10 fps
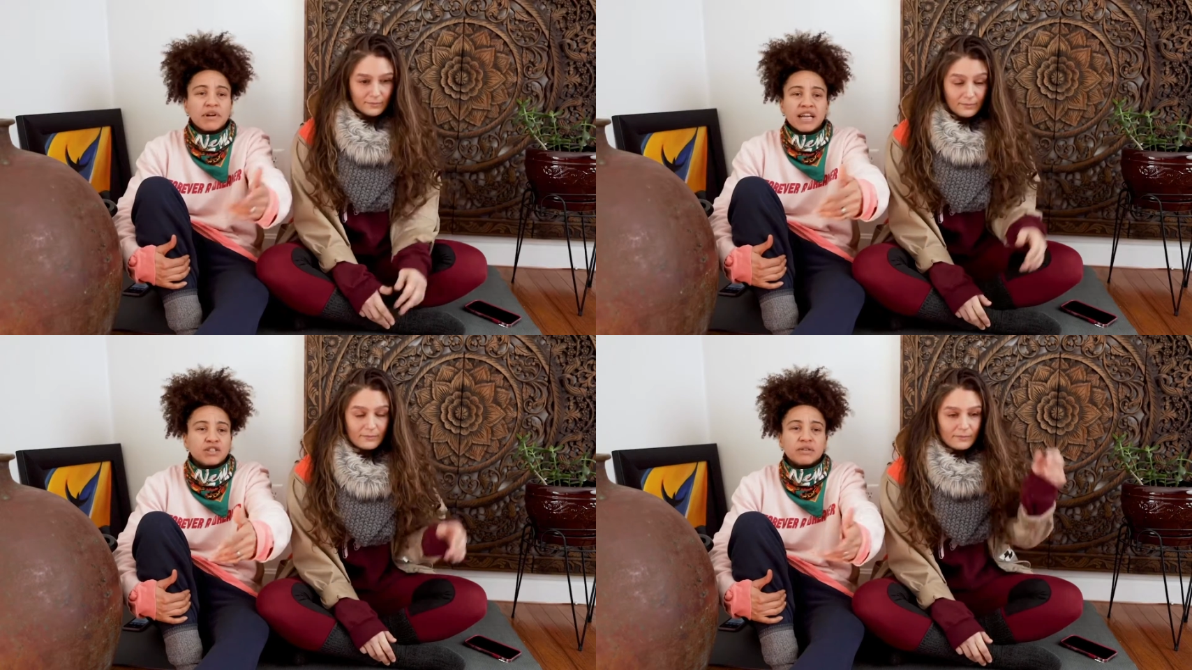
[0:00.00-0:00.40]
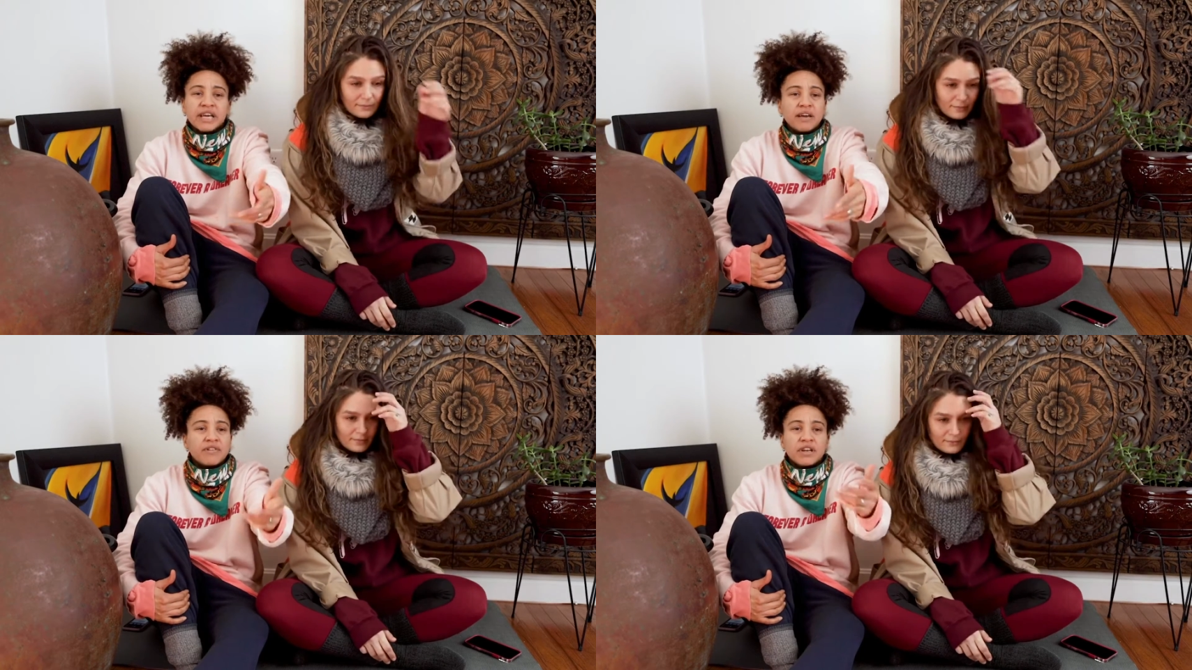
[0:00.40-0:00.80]
Speaker 1: that you
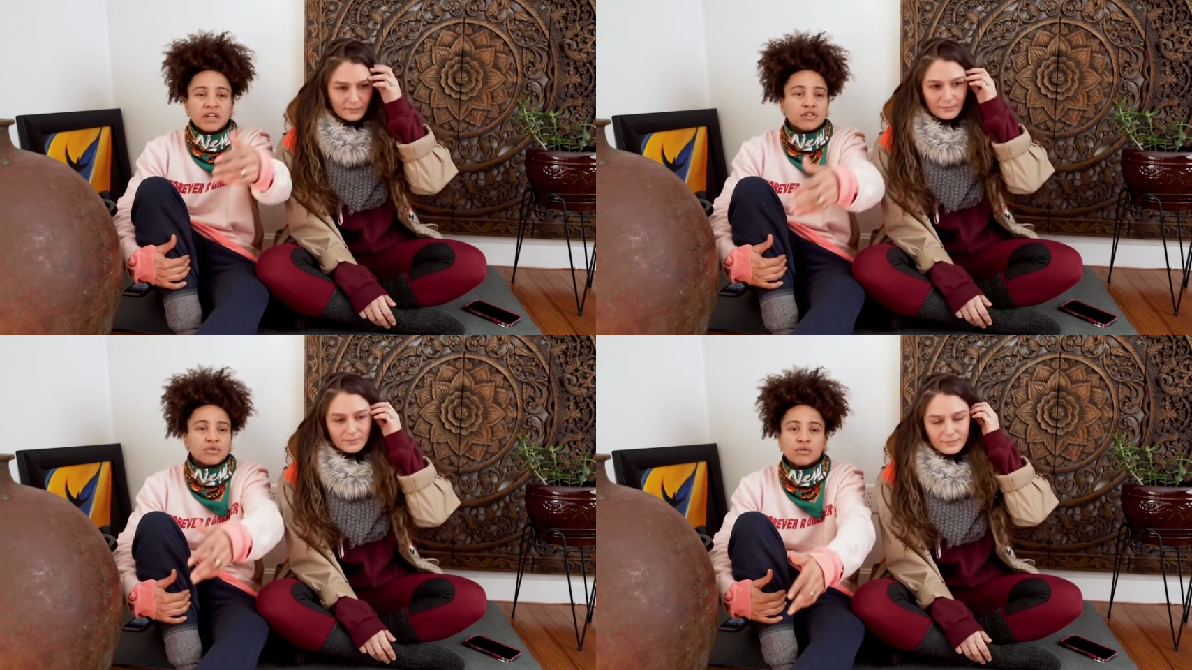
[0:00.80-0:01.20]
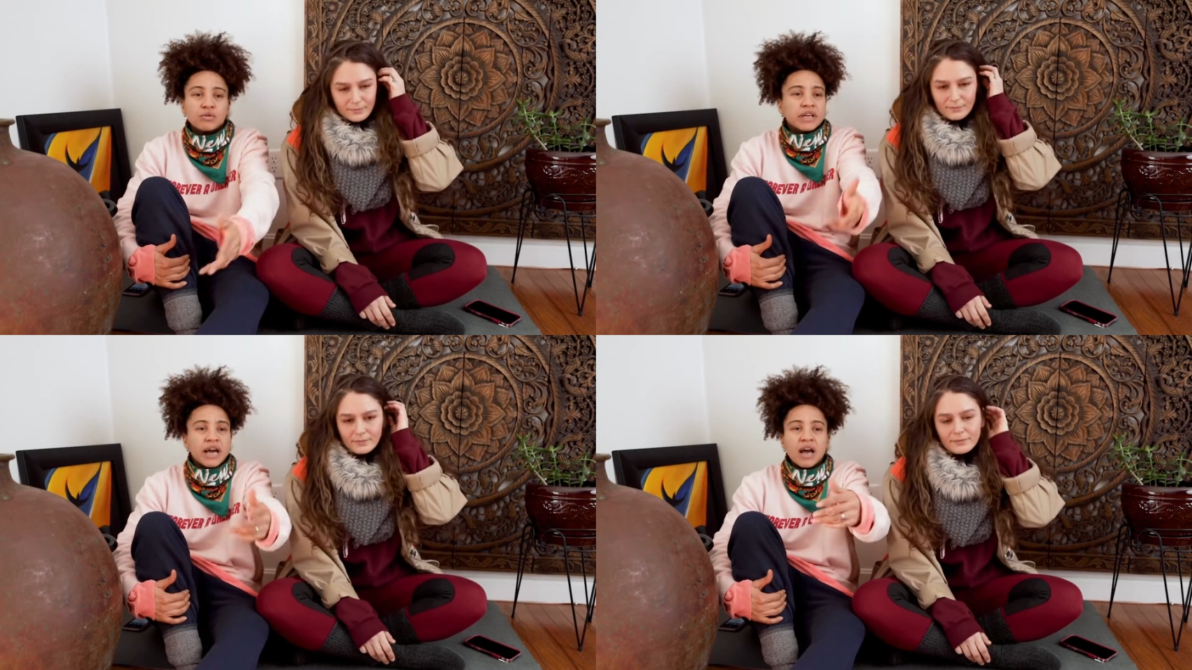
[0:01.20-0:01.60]
giving and do.
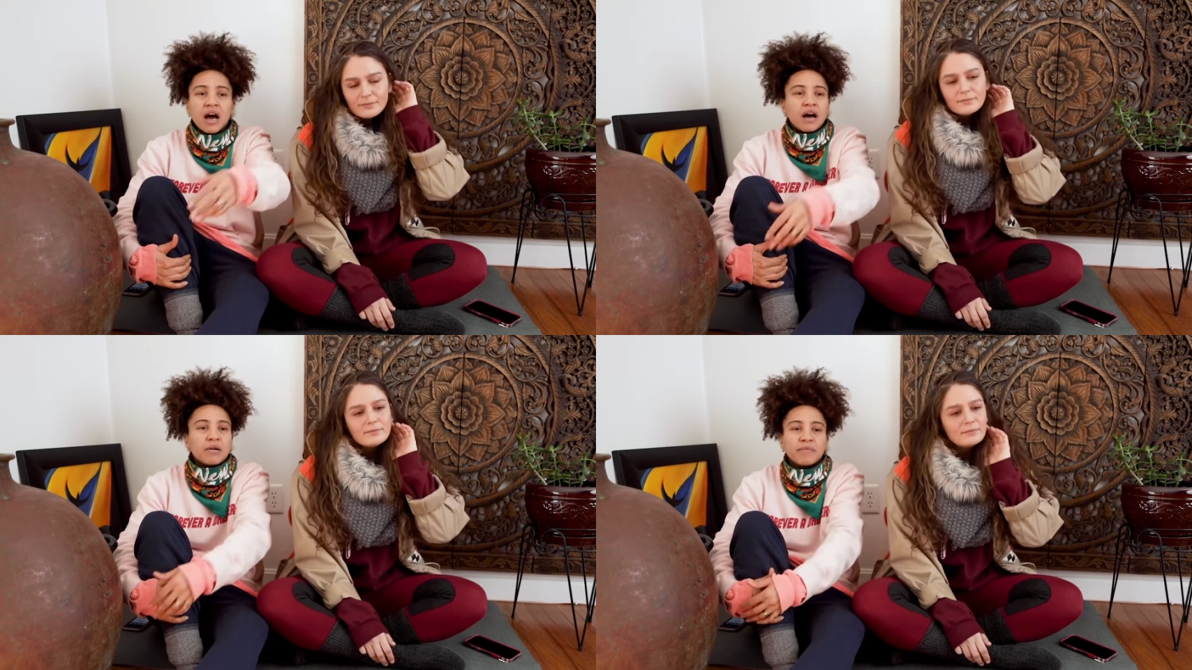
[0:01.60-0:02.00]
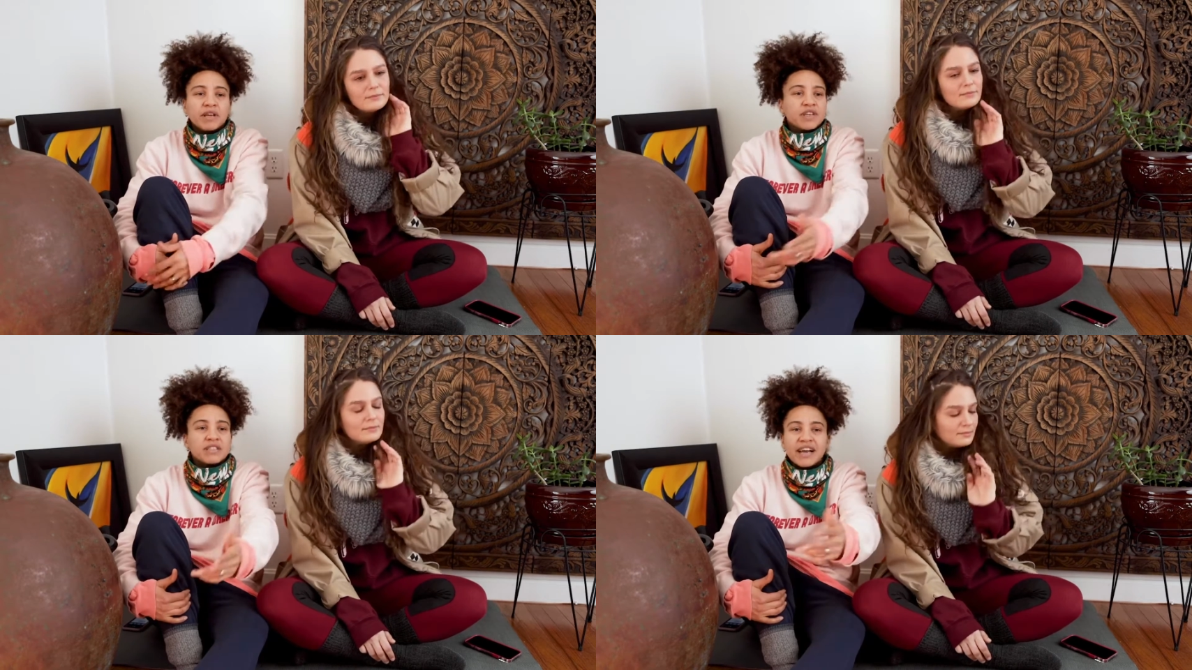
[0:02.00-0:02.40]
Yeah, I
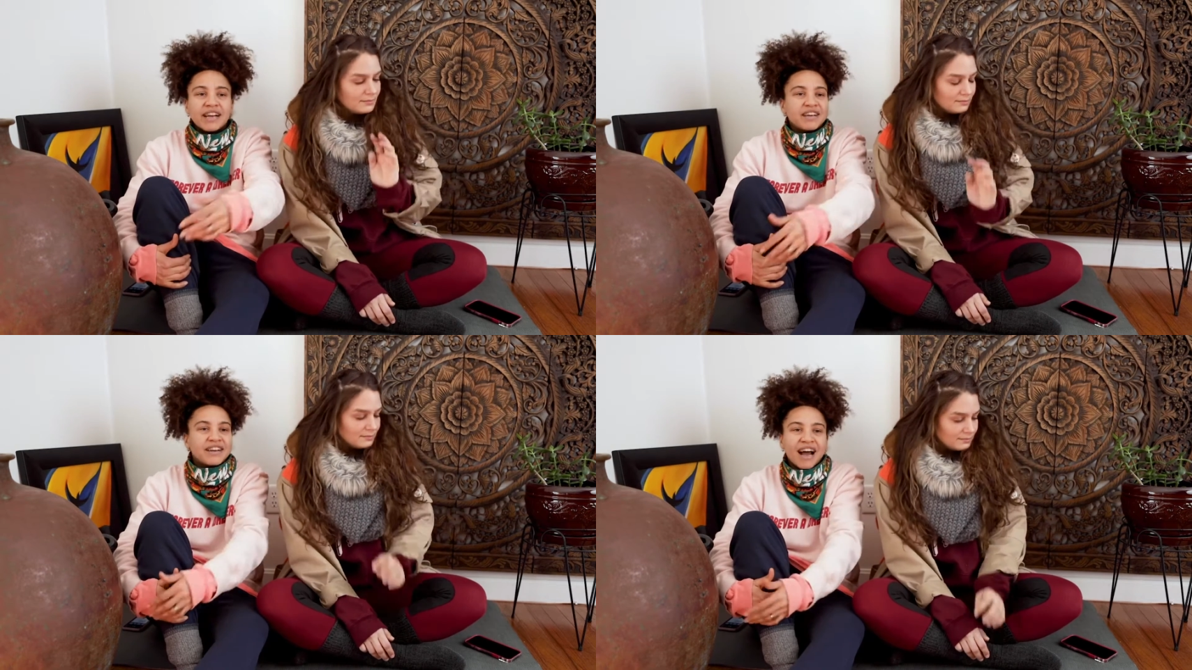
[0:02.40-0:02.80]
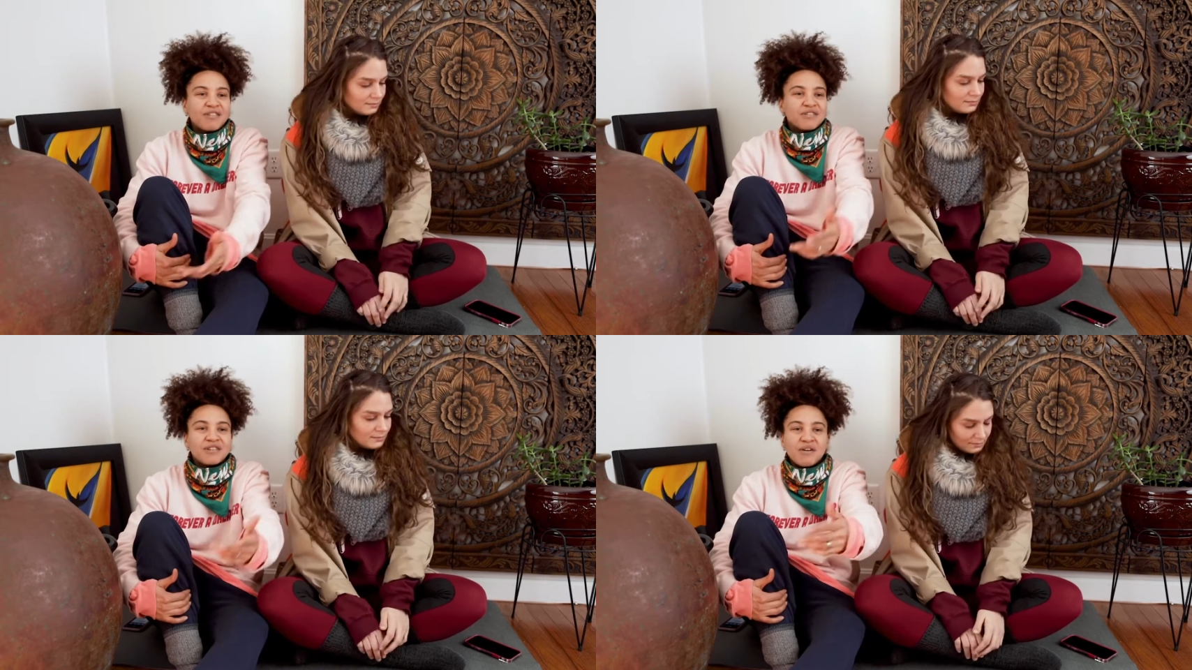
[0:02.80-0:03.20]
mean, it's say that I
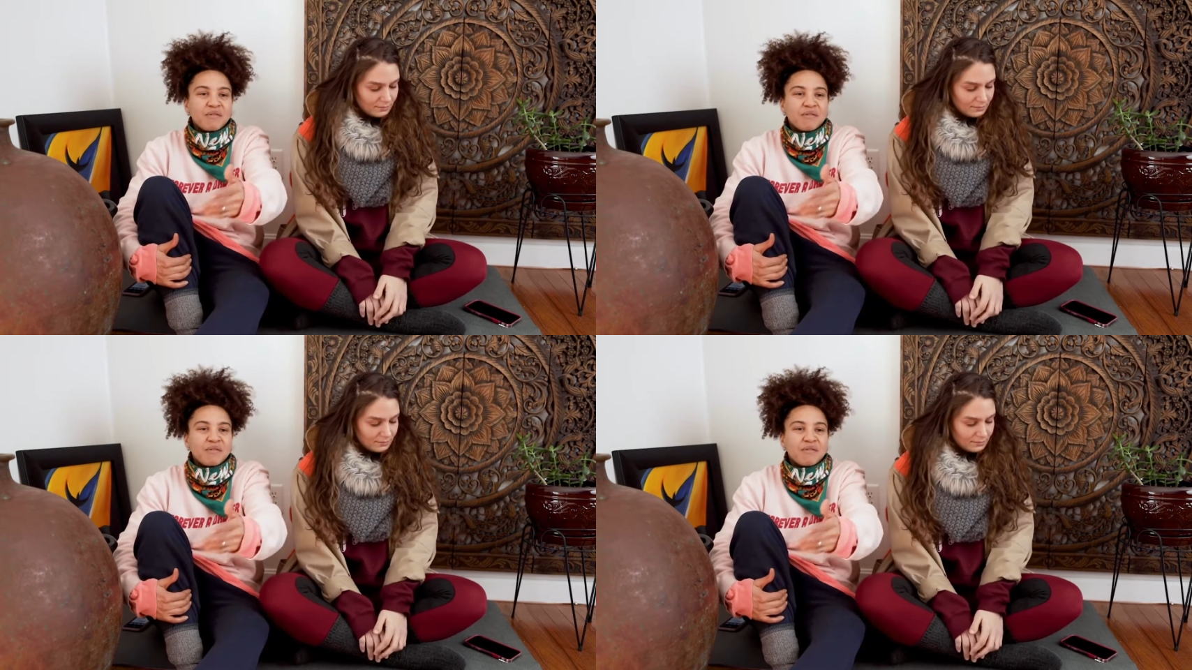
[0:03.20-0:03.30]
don't know.